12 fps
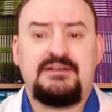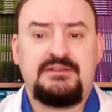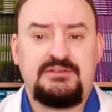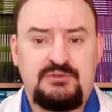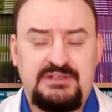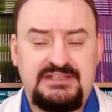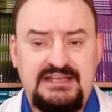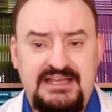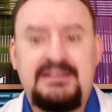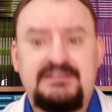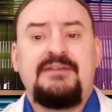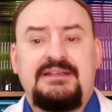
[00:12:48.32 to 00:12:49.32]
to
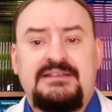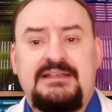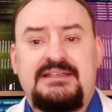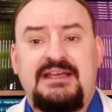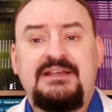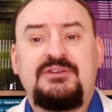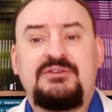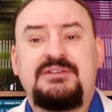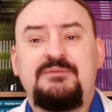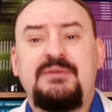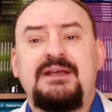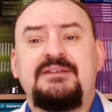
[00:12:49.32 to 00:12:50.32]
inactivate the dangerous
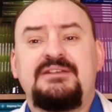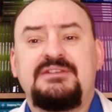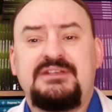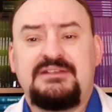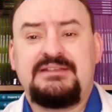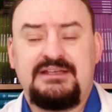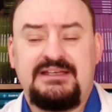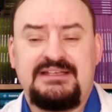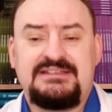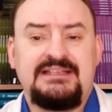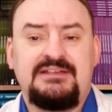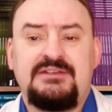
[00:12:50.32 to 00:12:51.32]
pathogen that
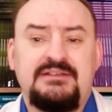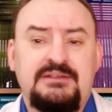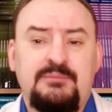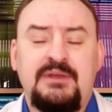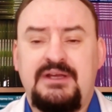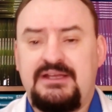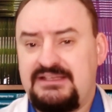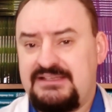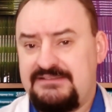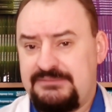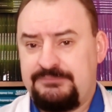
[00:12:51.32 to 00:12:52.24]
has entered the body.